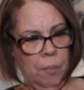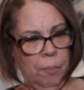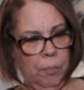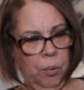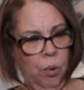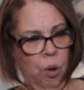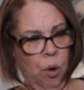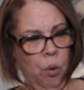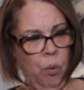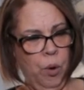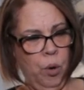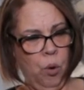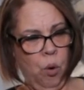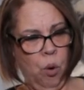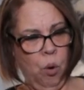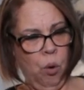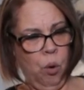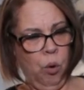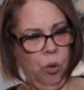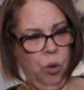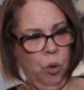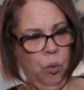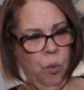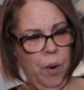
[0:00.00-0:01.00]
Blow it
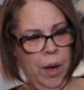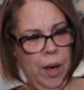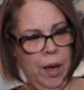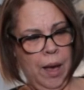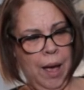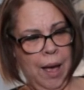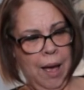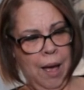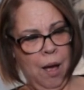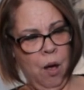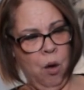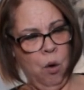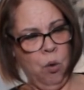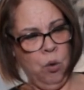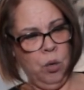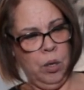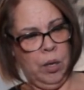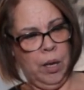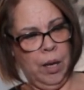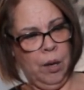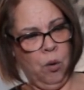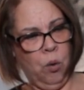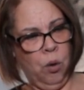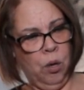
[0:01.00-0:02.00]
all the way out,
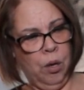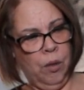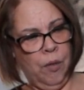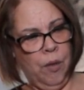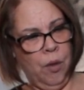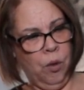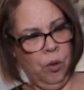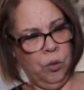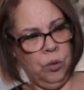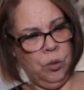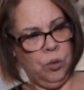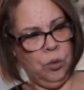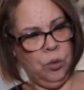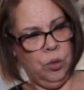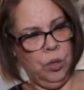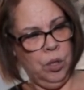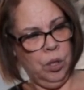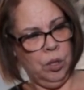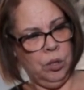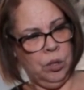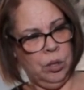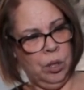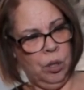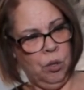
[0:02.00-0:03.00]
get all of those
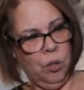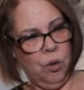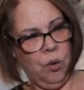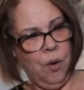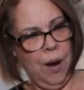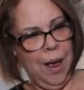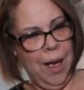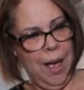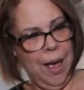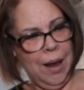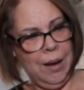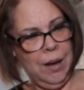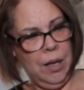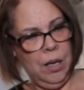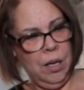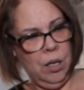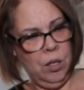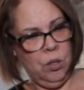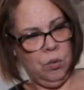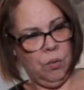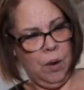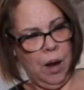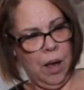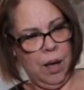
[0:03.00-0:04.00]
nooks and
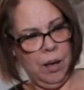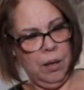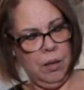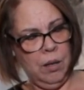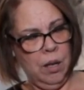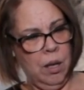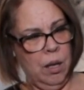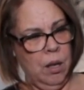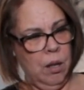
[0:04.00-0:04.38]
crannies, right?